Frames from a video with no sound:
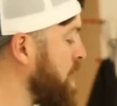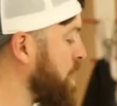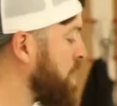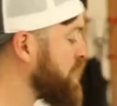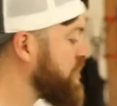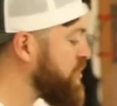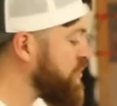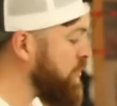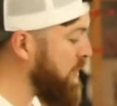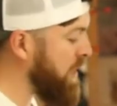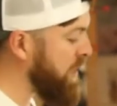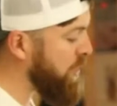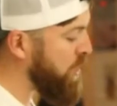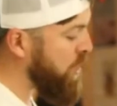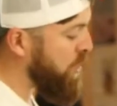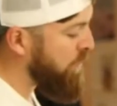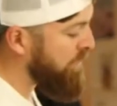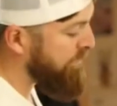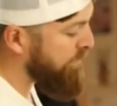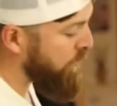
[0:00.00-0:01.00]
What you want to
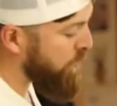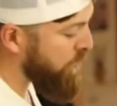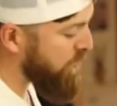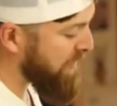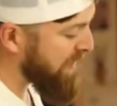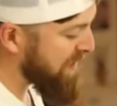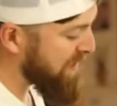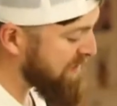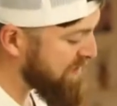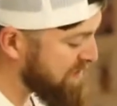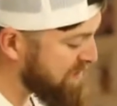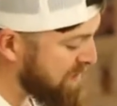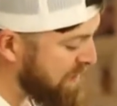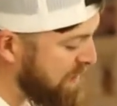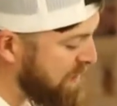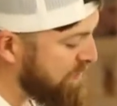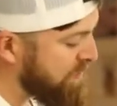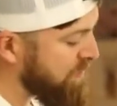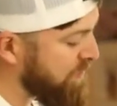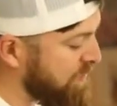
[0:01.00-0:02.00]
go for is
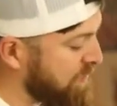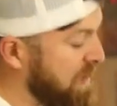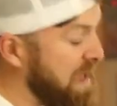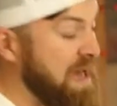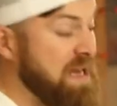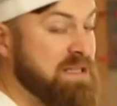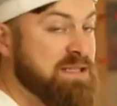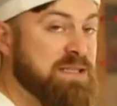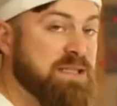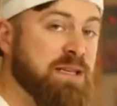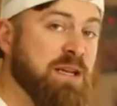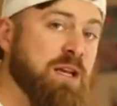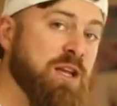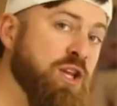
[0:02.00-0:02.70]
the less.